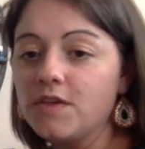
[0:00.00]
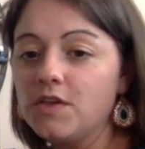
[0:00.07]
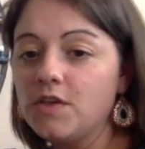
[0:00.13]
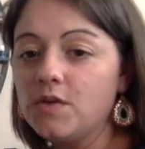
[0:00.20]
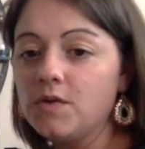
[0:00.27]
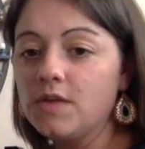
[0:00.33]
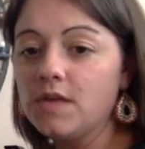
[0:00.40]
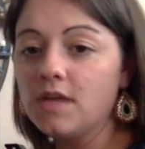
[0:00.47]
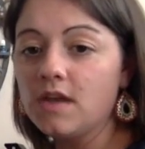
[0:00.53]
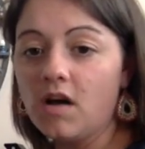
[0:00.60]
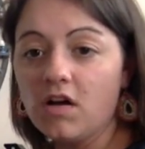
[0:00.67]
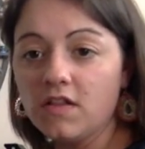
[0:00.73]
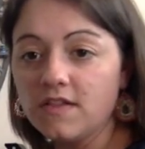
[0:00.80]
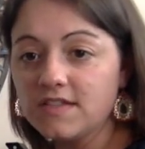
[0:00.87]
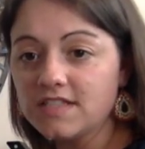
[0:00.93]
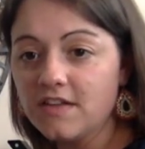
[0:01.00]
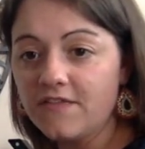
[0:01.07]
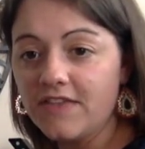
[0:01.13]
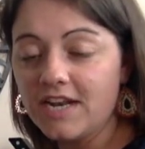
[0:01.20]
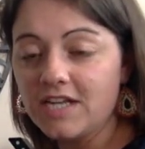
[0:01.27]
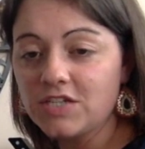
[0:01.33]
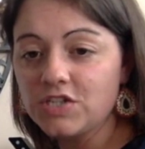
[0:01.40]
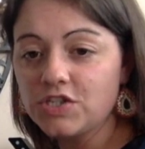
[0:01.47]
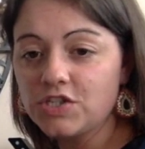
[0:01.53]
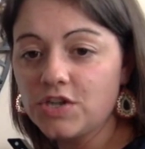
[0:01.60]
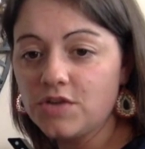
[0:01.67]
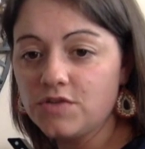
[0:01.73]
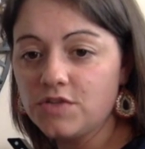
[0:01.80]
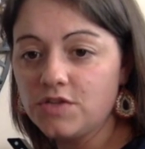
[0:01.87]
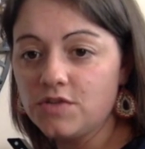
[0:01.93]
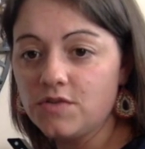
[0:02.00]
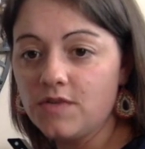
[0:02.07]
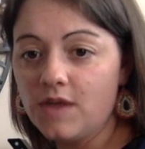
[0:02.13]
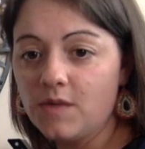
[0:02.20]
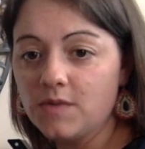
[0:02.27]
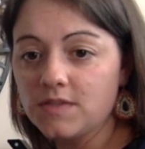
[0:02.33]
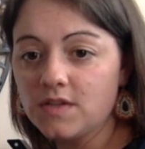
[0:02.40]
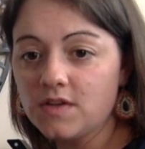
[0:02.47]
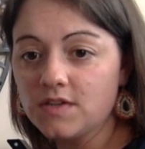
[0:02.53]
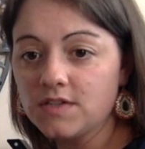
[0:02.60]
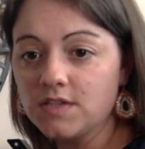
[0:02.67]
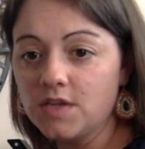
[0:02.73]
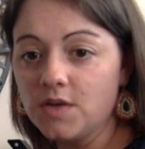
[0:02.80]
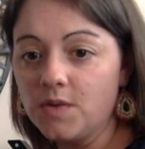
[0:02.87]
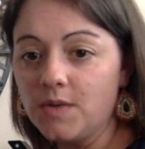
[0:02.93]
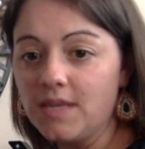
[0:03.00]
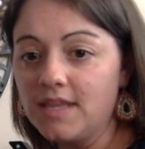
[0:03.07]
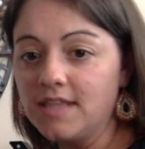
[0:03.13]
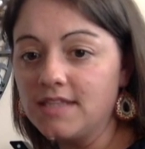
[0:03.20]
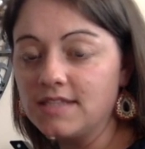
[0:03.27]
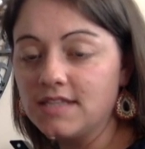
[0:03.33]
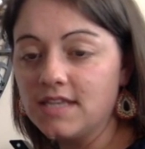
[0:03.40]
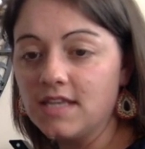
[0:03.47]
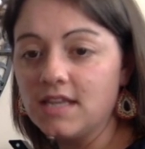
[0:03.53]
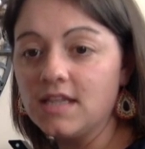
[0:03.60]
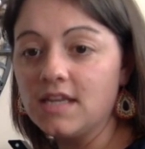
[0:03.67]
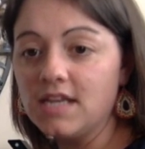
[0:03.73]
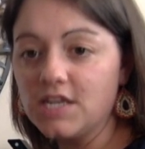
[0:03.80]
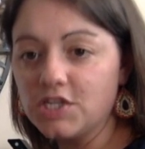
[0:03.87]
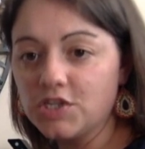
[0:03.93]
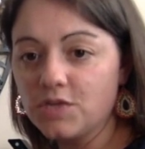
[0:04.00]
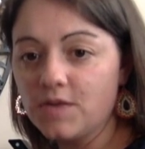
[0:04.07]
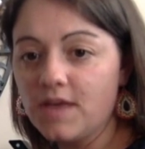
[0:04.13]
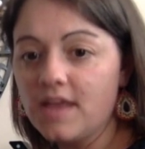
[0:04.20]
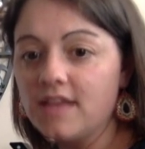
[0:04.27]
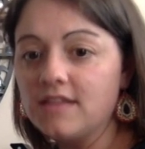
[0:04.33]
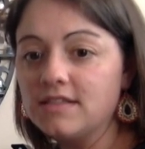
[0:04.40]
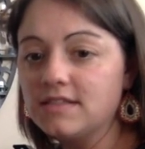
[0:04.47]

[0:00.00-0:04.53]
You get all the stuff that I just showed you that was also in this kit, the Ningxia Red, the